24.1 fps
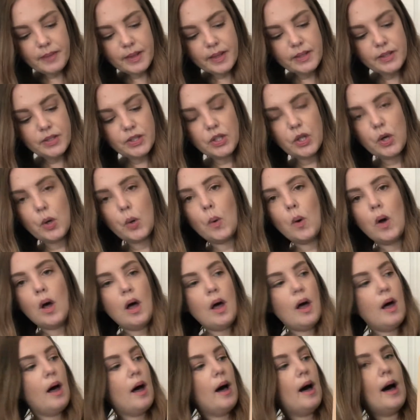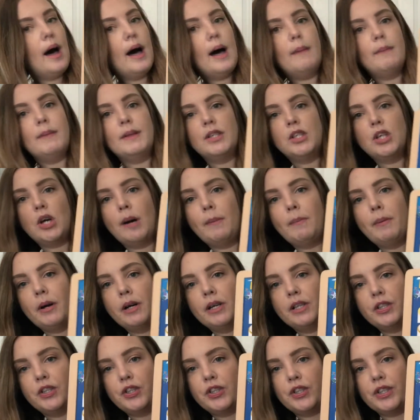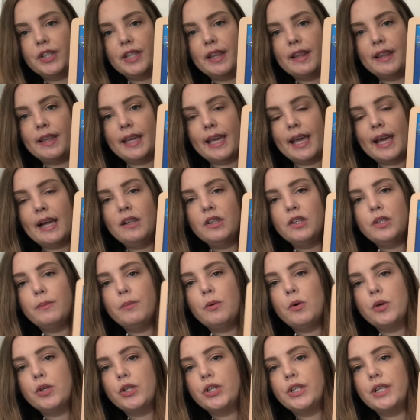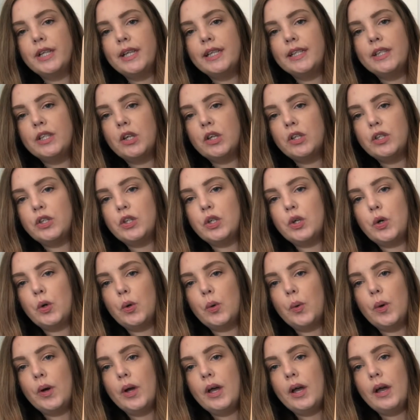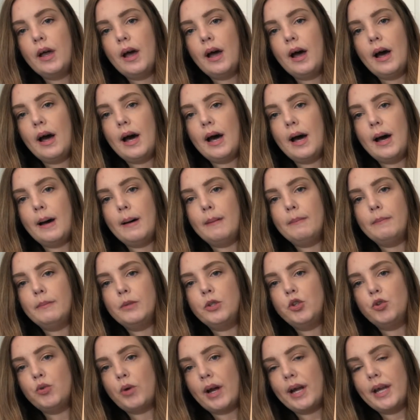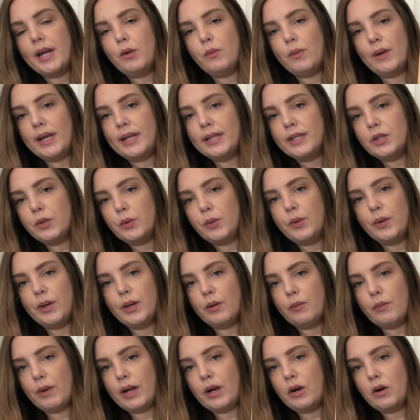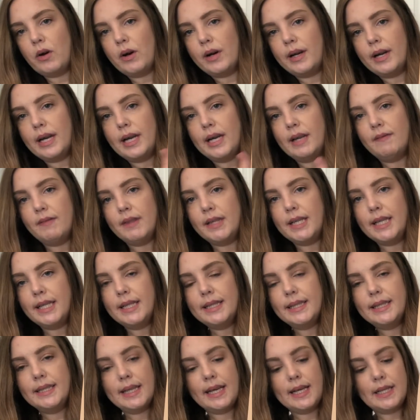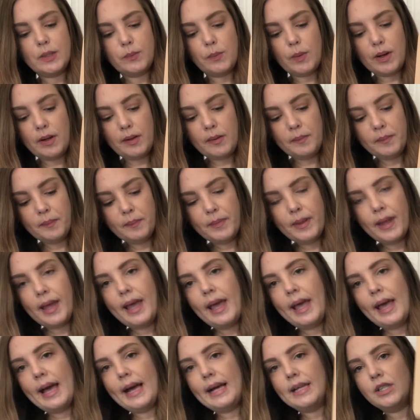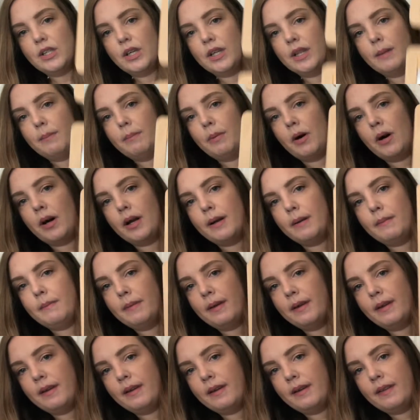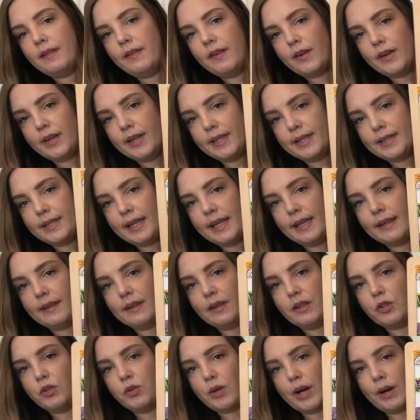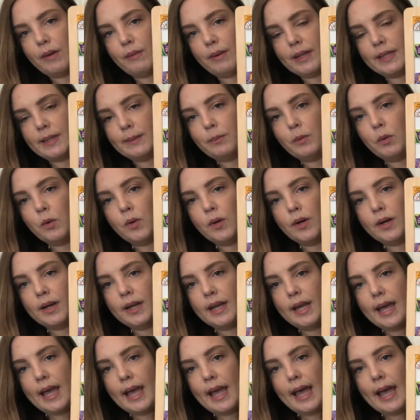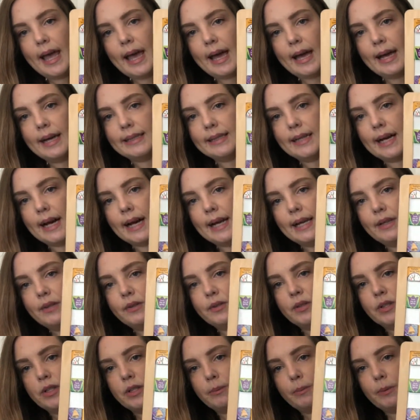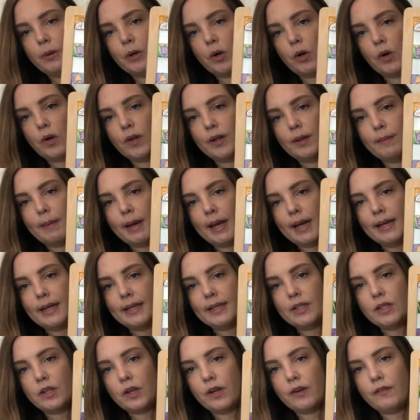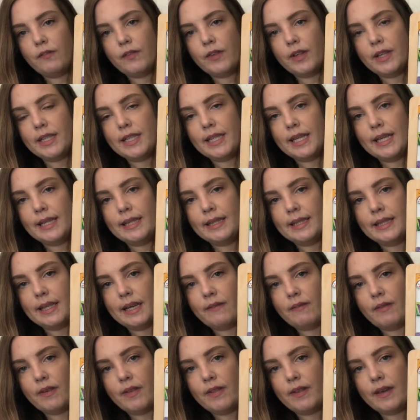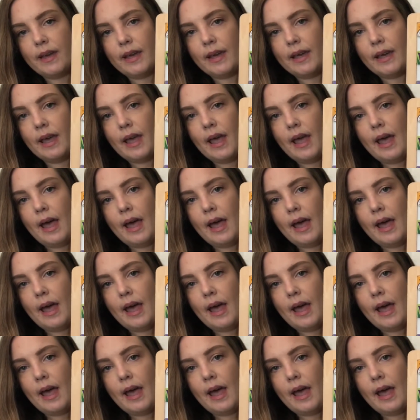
So the top part is just the calendar portion. It is also dry erase, so you can write on any of the dates as well. And on the bottom there is a little dry erase board, and I use it to put all the magnets on for the dates and everything.